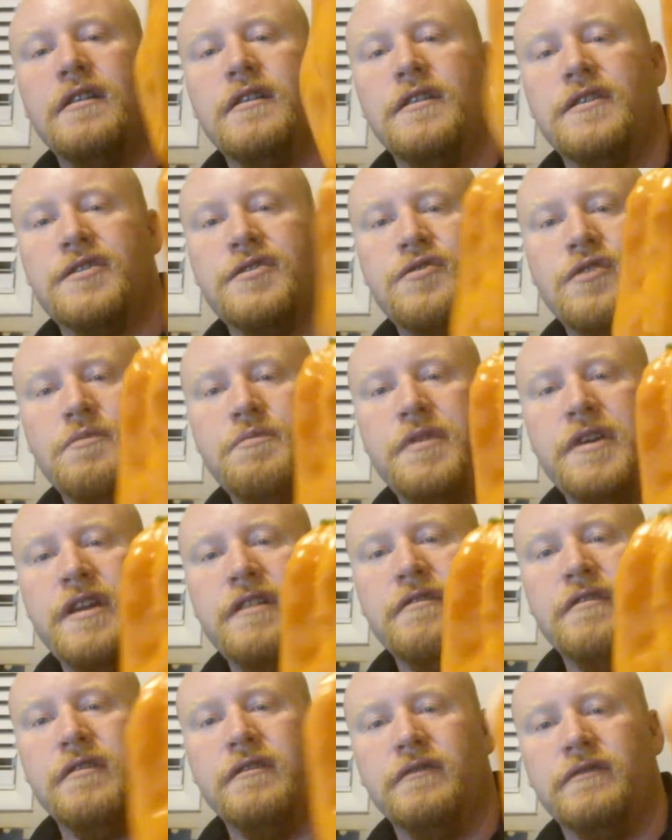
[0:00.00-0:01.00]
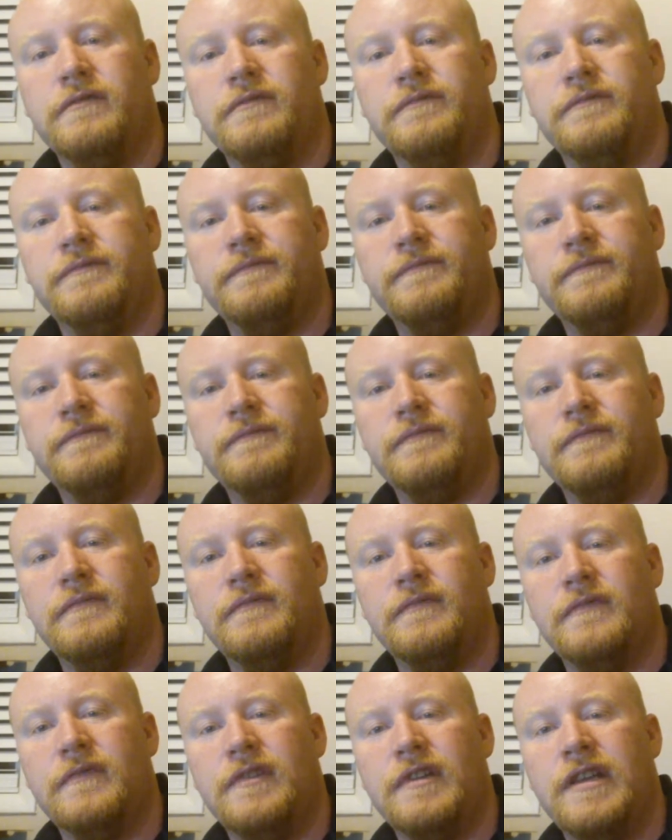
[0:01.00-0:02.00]
Scorpanero.
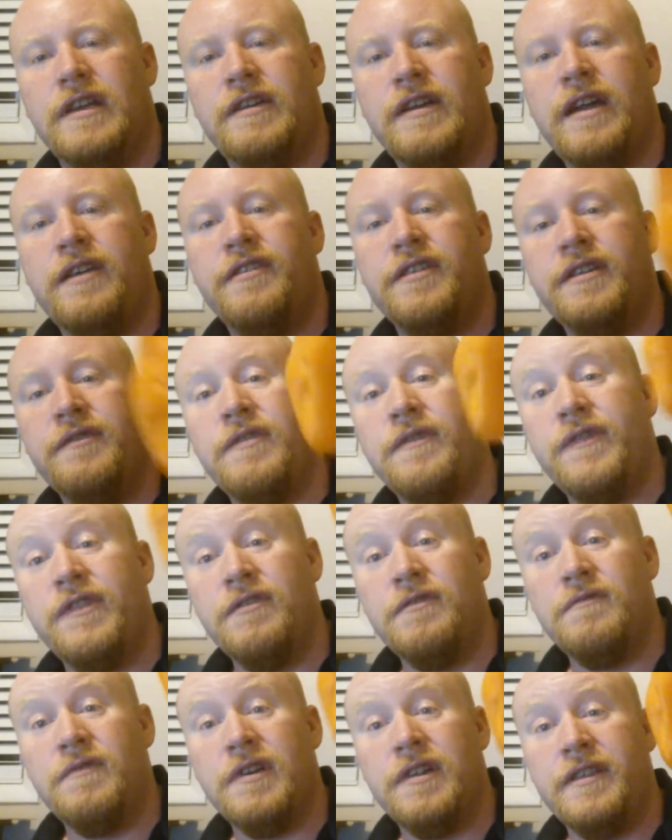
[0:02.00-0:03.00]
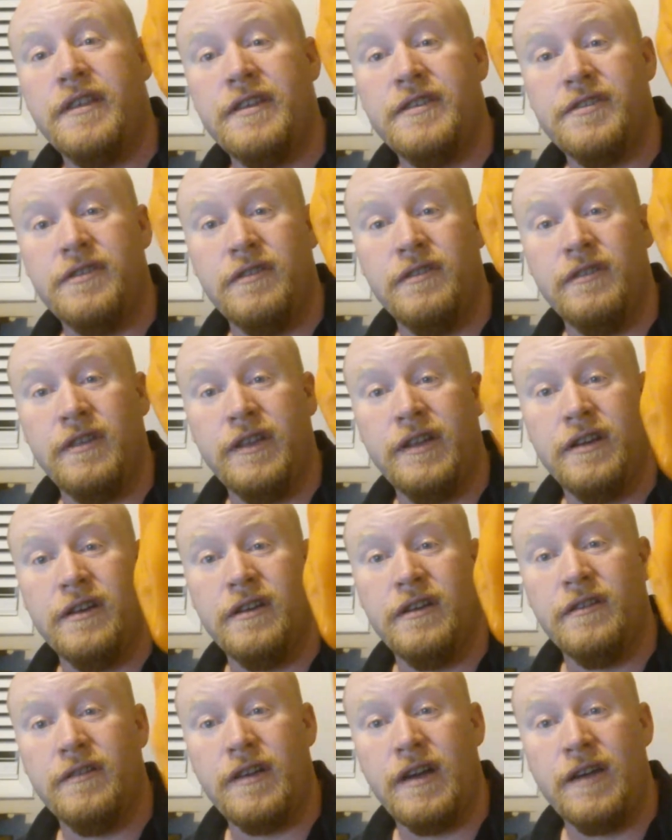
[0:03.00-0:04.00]
Now I already reviewed one of these
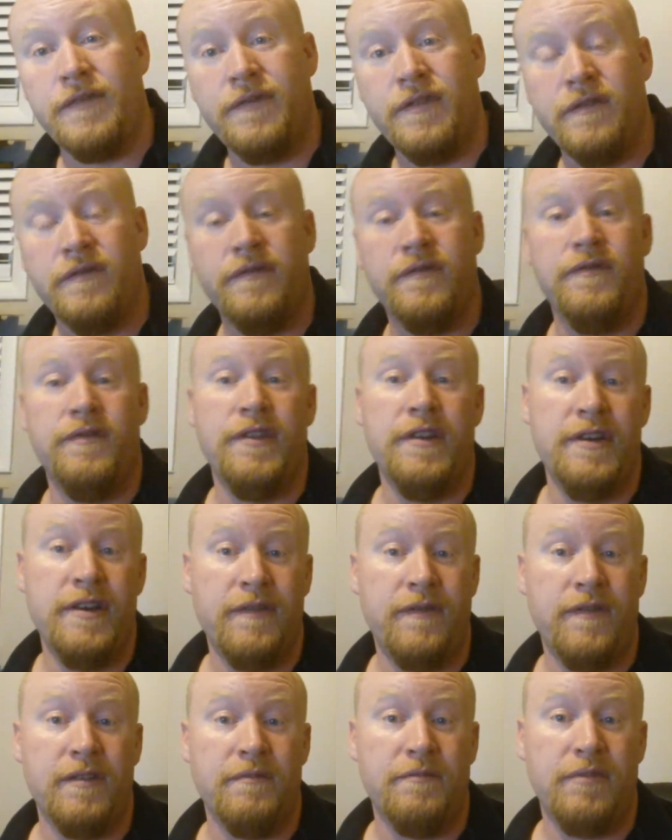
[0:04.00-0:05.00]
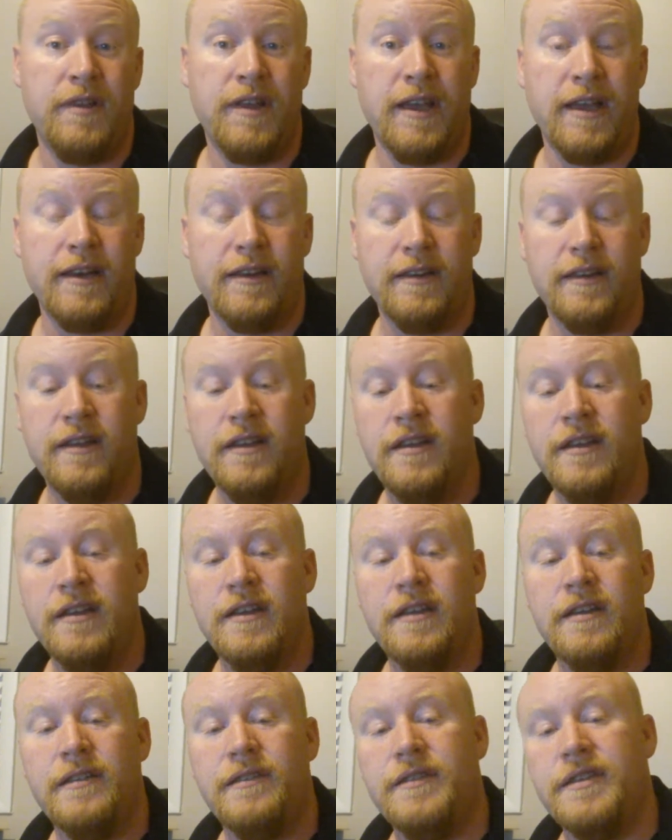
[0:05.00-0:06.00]
earlier off of the different plant.
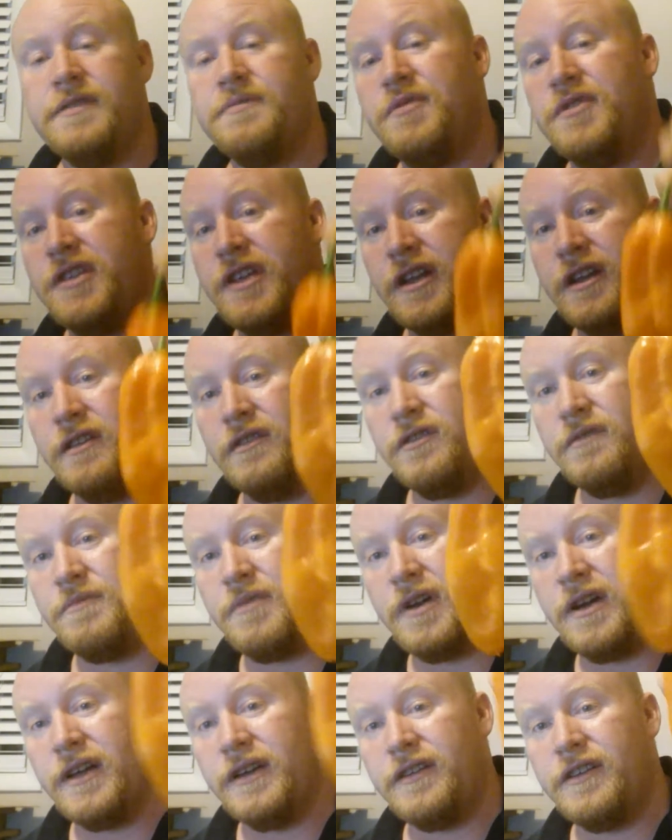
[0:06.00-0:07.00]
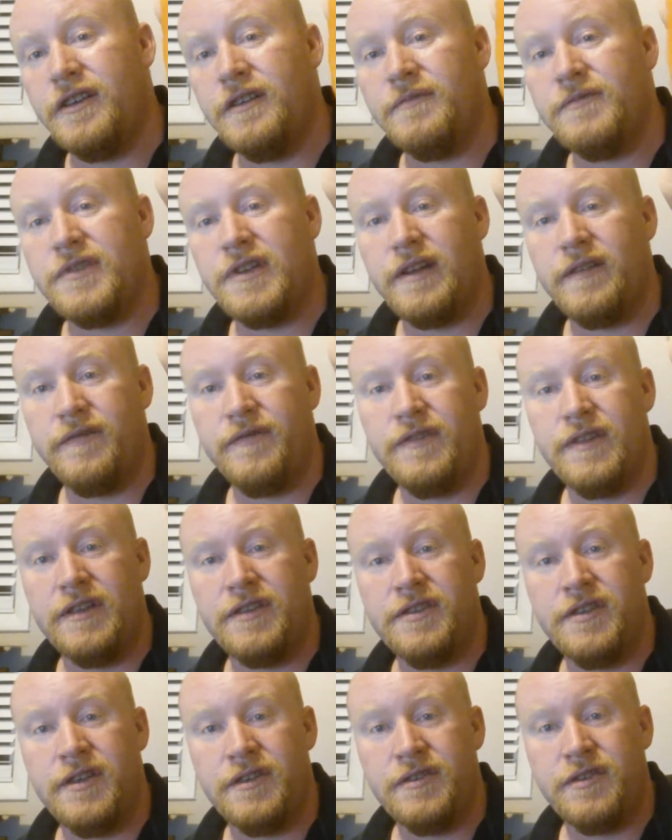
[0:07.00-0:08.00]
This particular pod comes off the
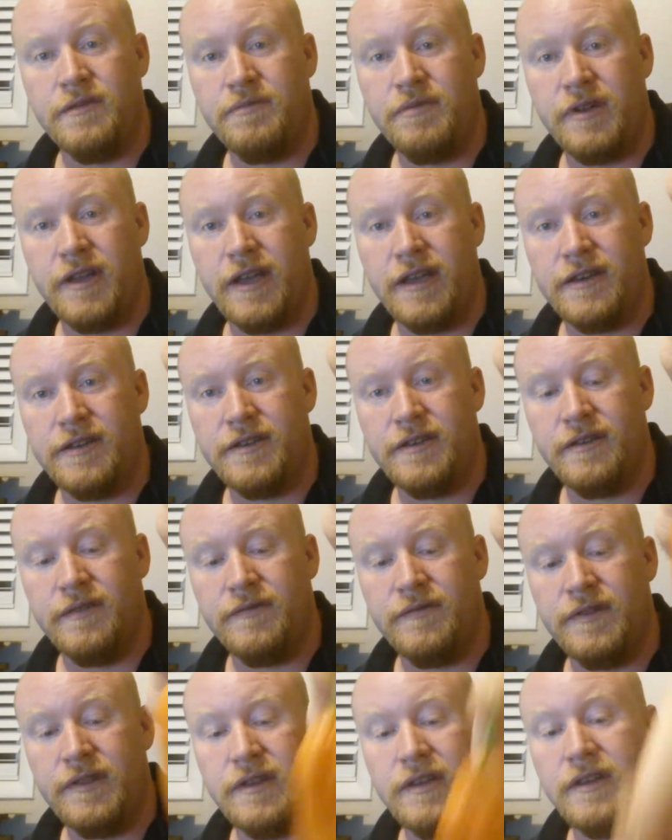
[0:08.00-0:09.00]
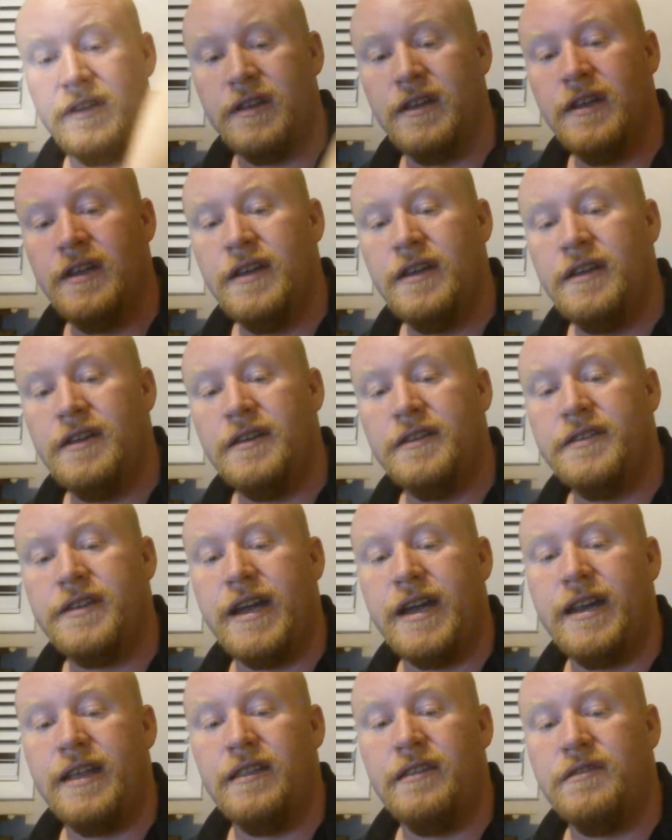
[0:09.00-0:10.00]
sister plant of the
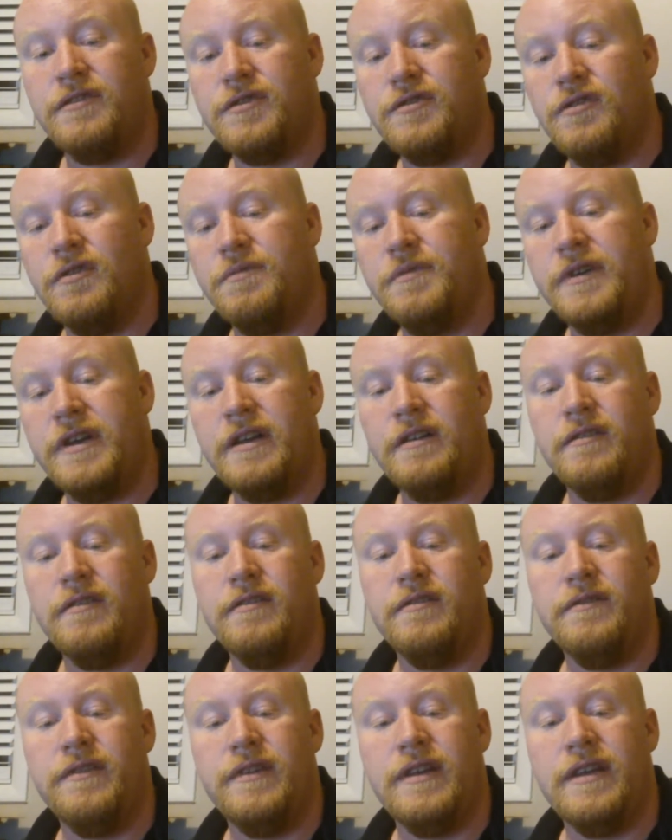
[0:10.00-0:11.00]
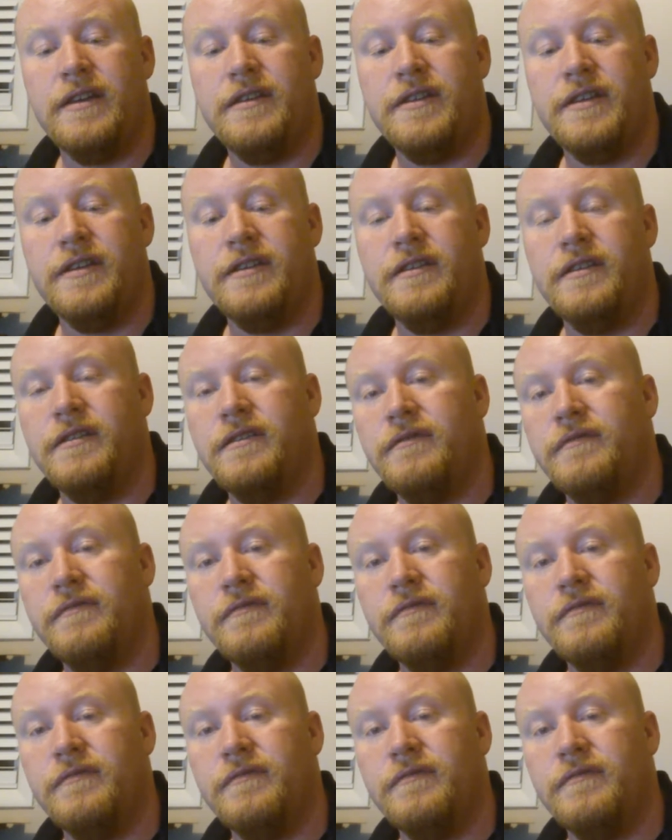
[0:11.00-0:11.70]
tiny little Scorpanero that I did